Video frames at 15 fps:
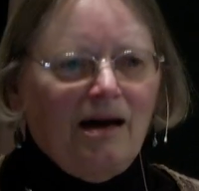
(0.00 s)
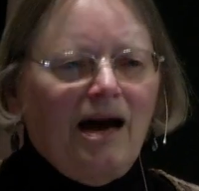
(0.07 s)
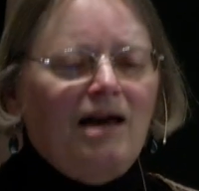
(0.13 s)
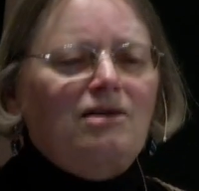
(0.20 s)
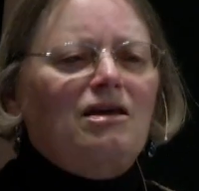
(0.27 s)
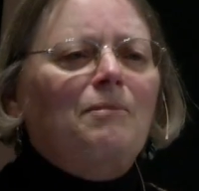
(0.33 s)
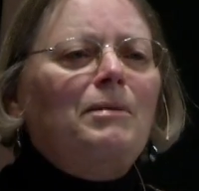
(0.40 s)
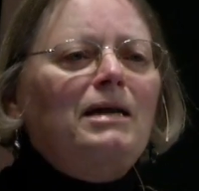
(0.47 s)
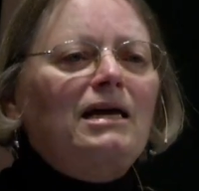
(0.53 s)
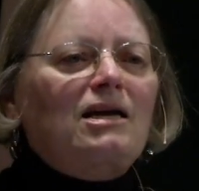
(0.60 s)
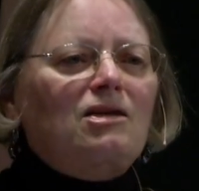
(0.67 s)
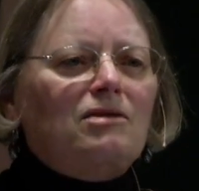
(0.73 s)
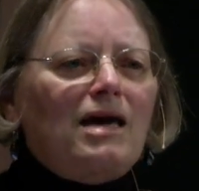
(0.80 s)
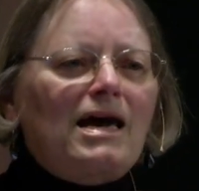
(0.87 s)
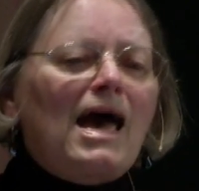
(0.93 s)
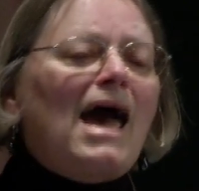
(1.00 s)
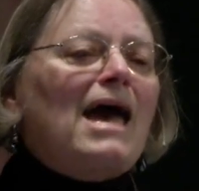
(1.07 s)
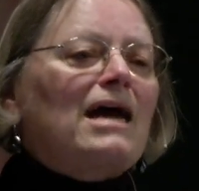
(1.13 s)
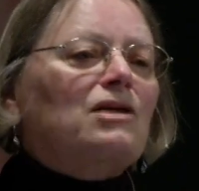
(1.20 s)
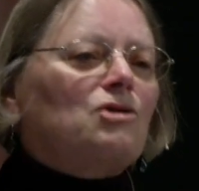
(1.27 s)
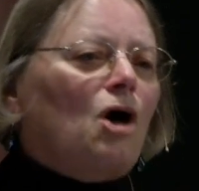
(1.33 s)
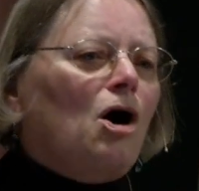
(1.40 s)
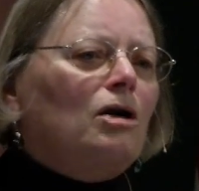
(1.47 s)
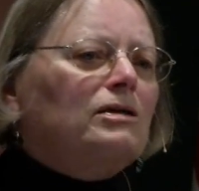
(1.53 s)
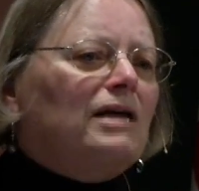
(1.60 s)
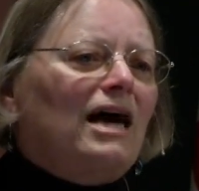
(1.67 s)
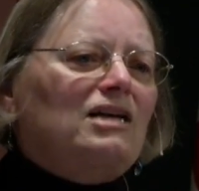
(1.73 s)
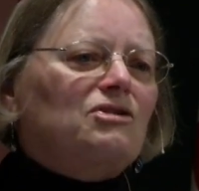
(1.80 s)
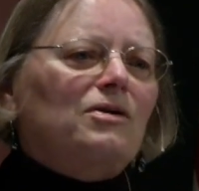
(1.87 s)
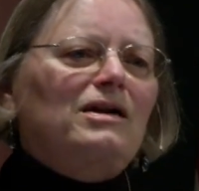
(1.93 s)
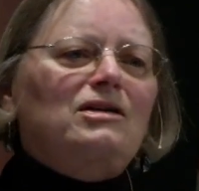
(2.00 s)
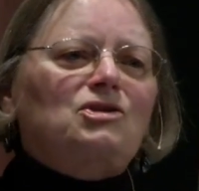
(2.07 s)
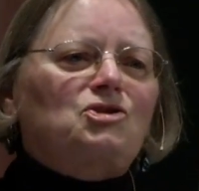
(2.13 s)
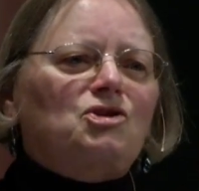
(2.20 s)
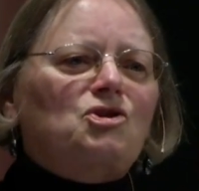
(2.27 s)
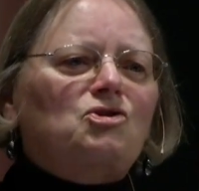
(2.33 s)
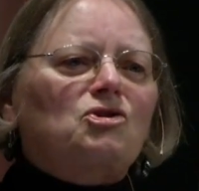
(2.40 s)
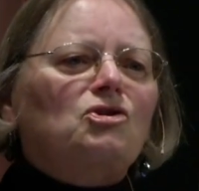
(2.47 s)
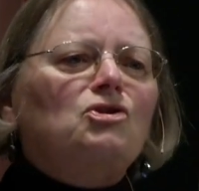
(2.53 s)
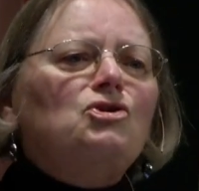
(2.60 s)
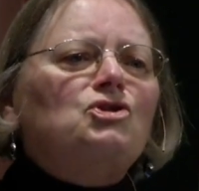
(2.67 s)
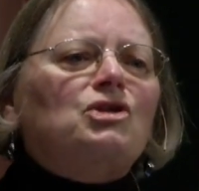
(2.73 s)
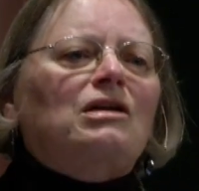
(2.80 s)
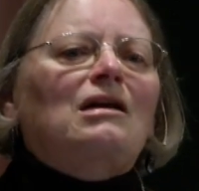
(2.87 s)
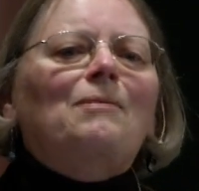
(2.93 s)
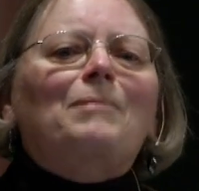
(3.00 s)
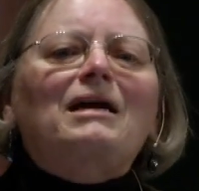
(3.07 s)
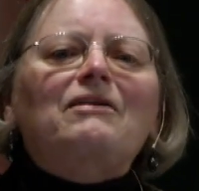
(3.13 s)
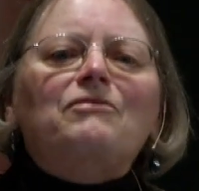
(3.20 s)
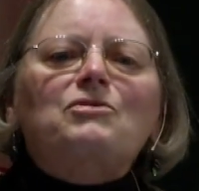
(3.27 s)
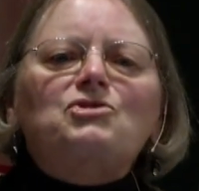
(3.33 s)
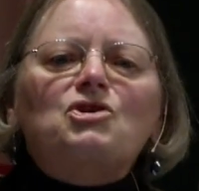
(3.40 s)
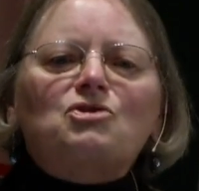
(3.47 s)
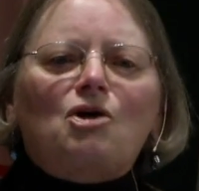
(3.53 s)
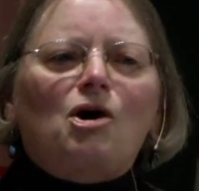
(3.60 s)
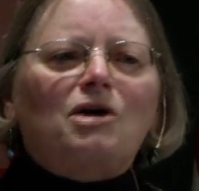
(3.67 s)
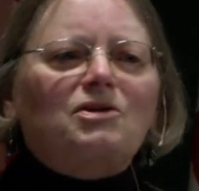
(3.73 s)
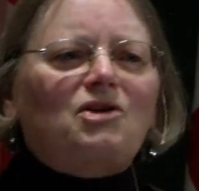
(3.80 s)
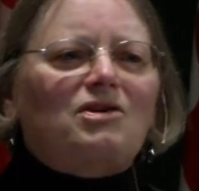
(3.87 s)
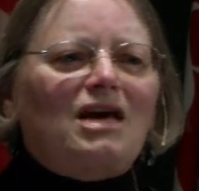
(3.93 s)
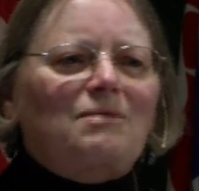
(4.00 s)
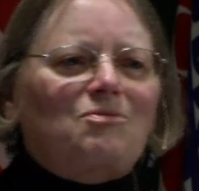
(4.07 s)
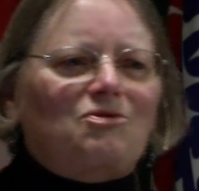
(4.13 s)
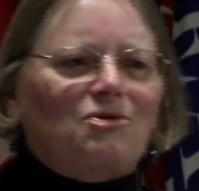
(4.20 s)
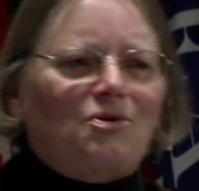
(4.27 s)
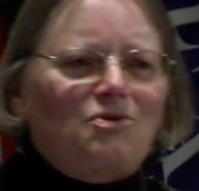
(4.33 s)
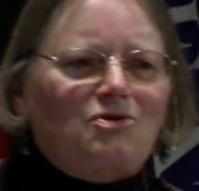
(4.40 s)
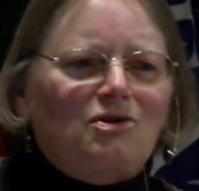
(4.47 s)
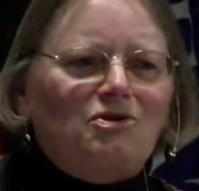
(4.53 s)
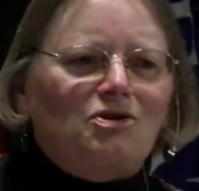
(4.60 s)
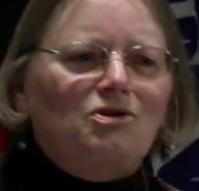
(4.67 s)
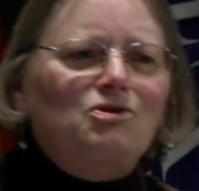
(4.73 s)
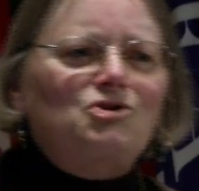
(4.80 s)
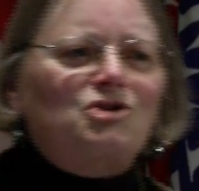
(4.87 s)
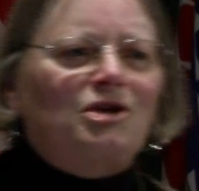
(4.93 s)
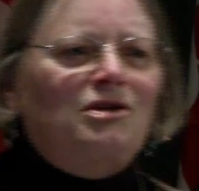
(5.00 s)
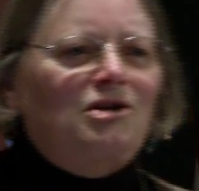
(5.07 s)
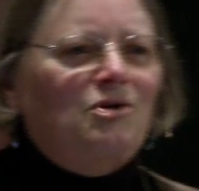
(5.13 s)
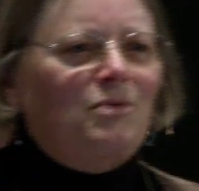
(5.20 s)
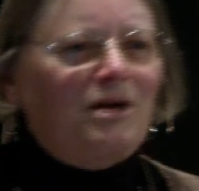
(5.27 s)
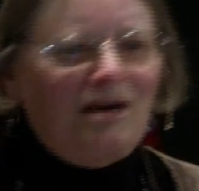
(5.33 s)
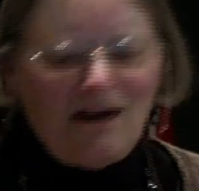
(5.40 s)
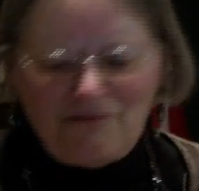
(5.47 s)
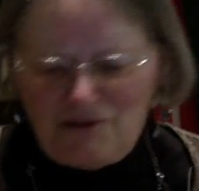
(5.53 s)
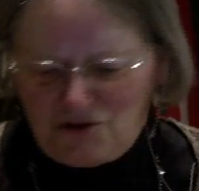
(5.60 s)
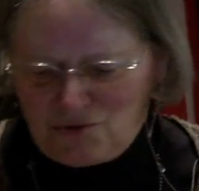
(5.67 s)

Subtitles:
And somebody could say, hey, it's all nitrate, it's just dilution. But if it was just all the same source and dilution, you wouldn't have these